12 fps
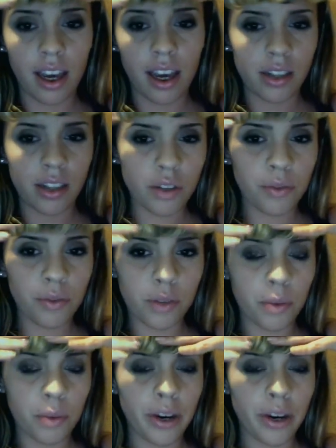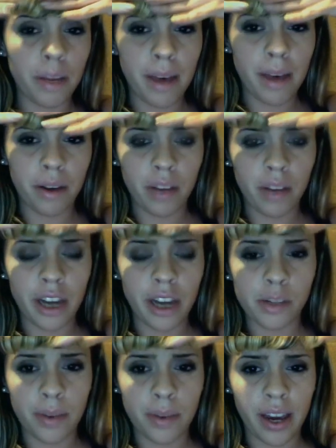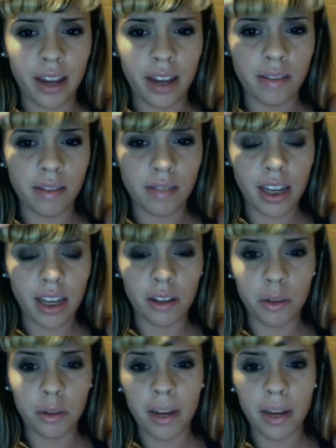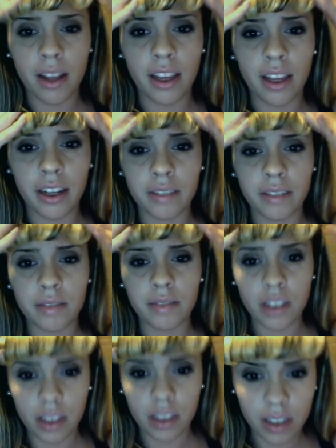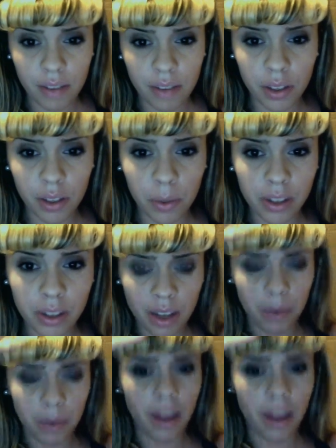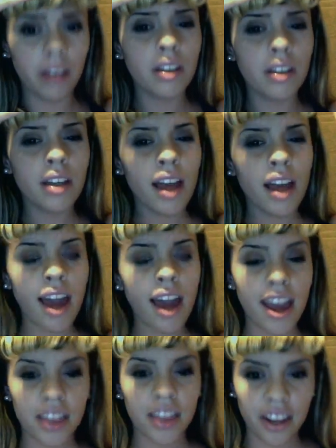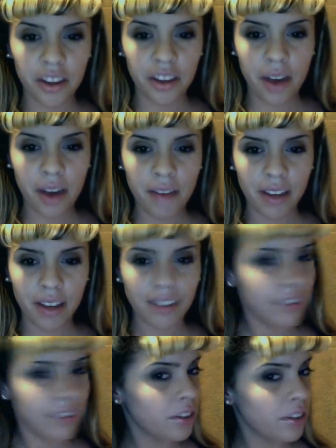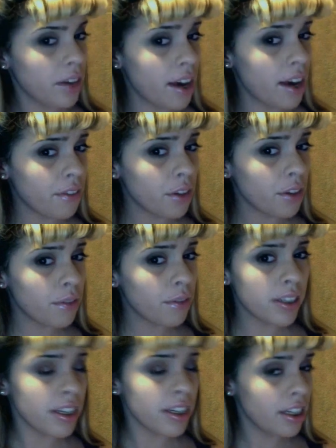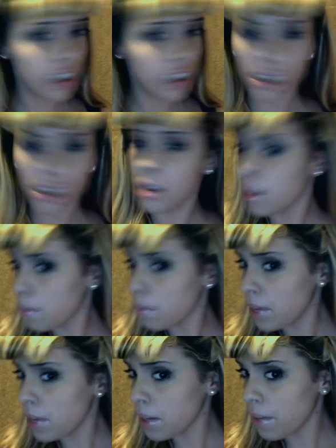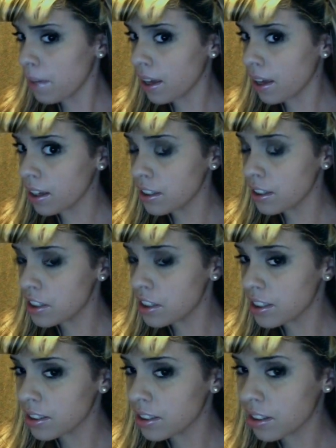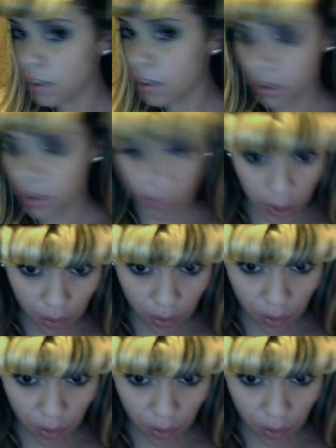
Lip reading: And don't worry about hairspray. Get a little bit on there. Definitely works out well. And there you have it. You have your vintage Bettie Page with